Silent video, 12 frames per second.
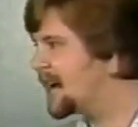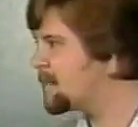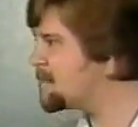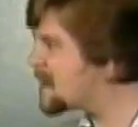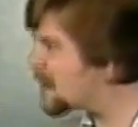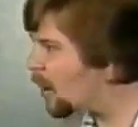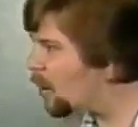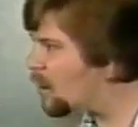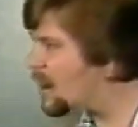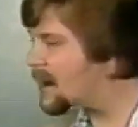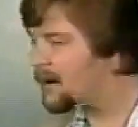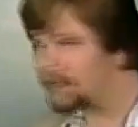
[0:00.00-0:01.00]
Being
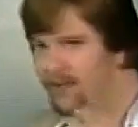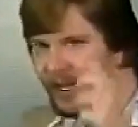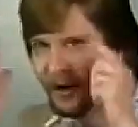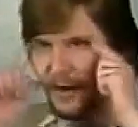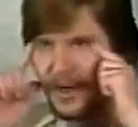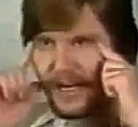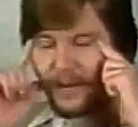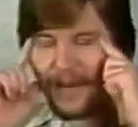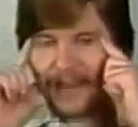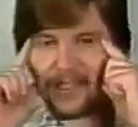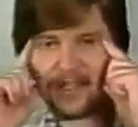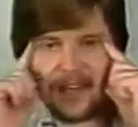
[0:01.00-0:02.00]
aware with the anointed
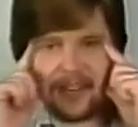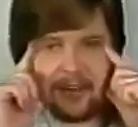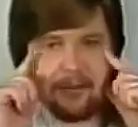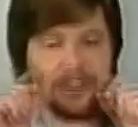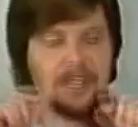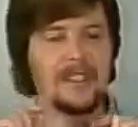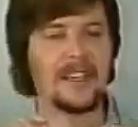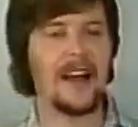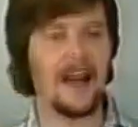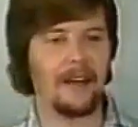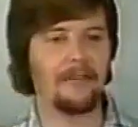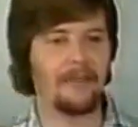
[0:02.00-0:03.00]
imagination, which is the
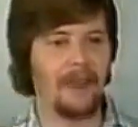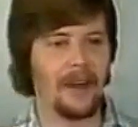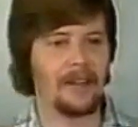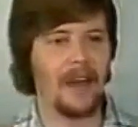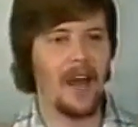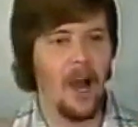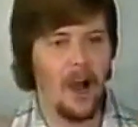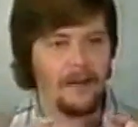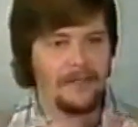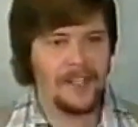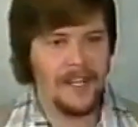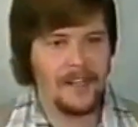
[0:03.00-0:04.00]
eye of faith,
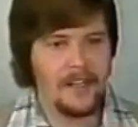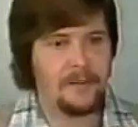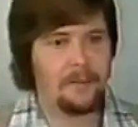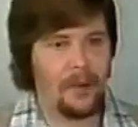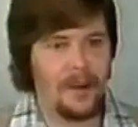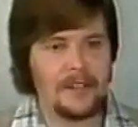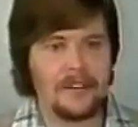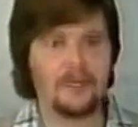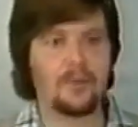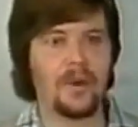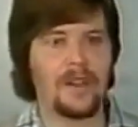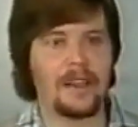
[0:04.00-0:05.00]
of Jesus' presence
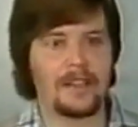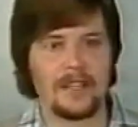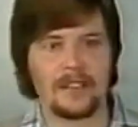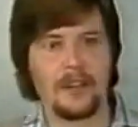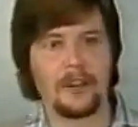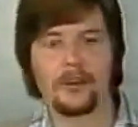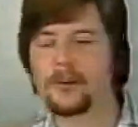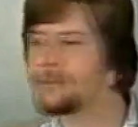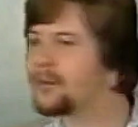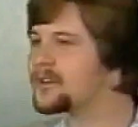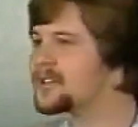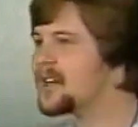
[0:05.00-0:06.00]
with us as the third
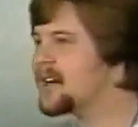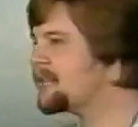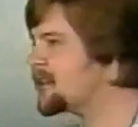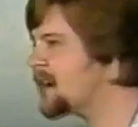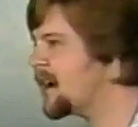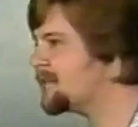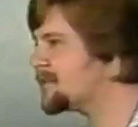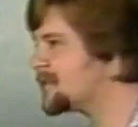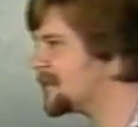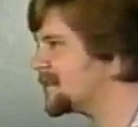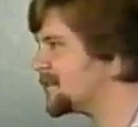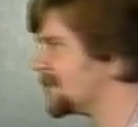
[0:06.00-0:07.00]
person in every
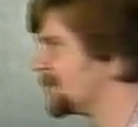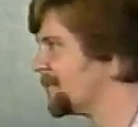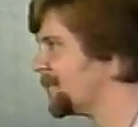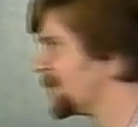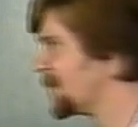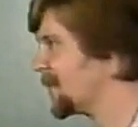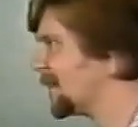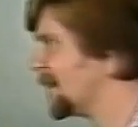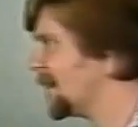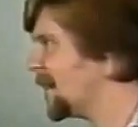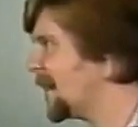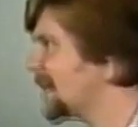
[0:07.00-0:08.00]
conversation.
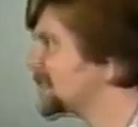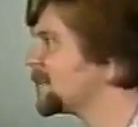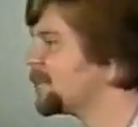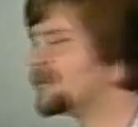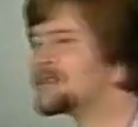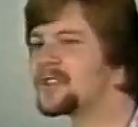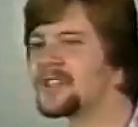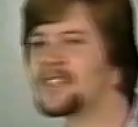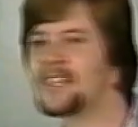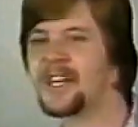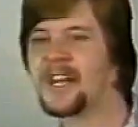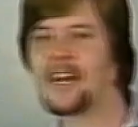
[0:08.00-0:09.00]
As the person that's
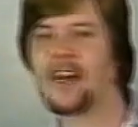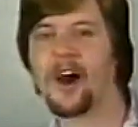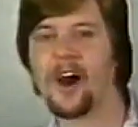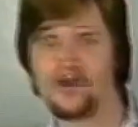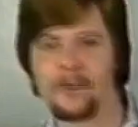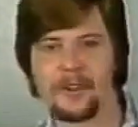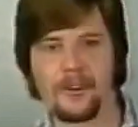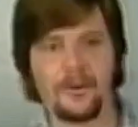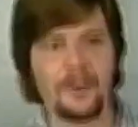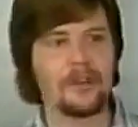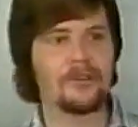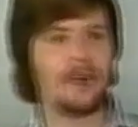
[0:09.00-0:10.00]
sitting in a car with you
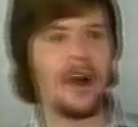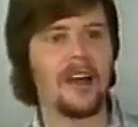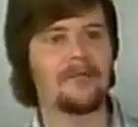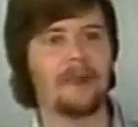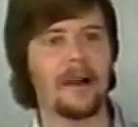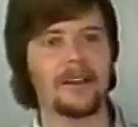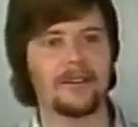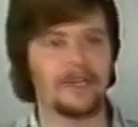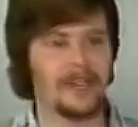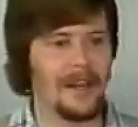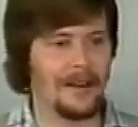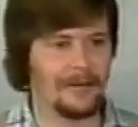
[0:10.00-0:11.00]
when you drive by
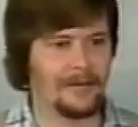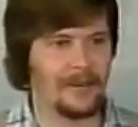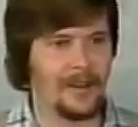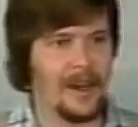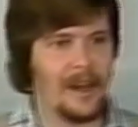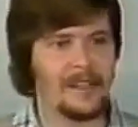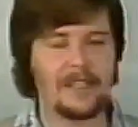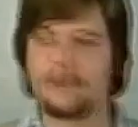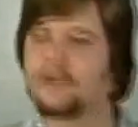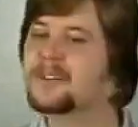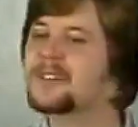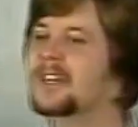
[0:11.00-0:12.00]
yourself. As the
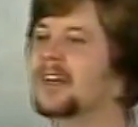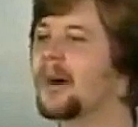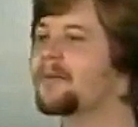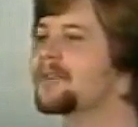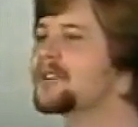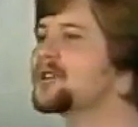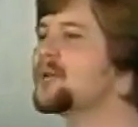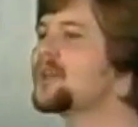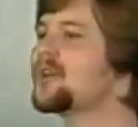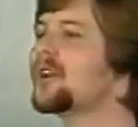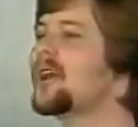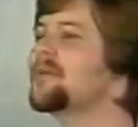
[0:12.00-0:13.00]
person that comforts you in
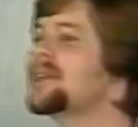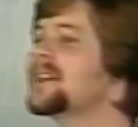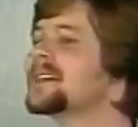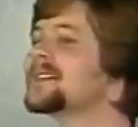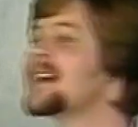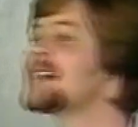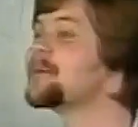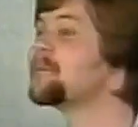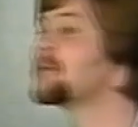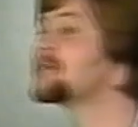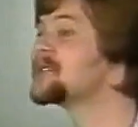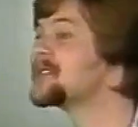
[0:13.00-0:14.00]
your loneliness. As a
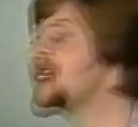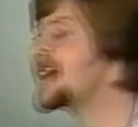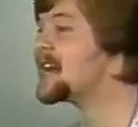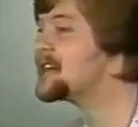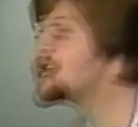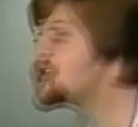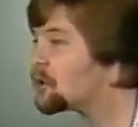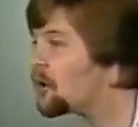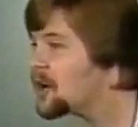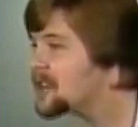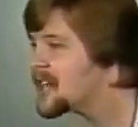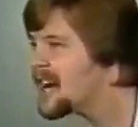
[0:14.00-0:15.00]
person that
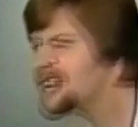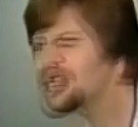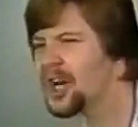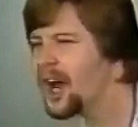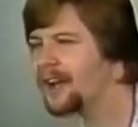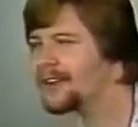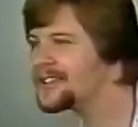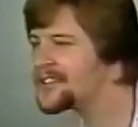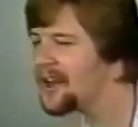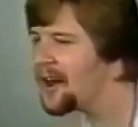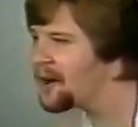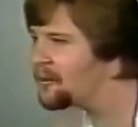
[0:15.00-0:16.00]
enjoys, chuckles
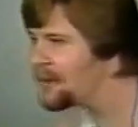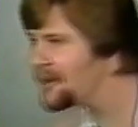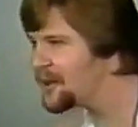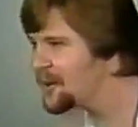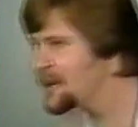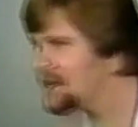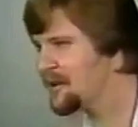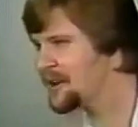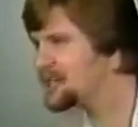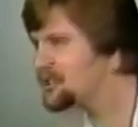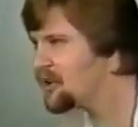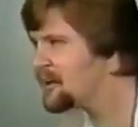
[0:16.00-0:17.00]
along with you in your
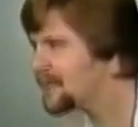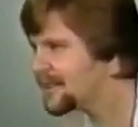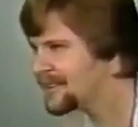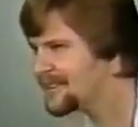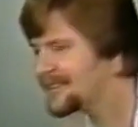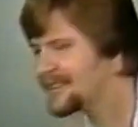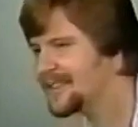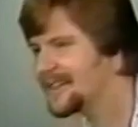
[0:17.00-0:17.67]
enjoyments.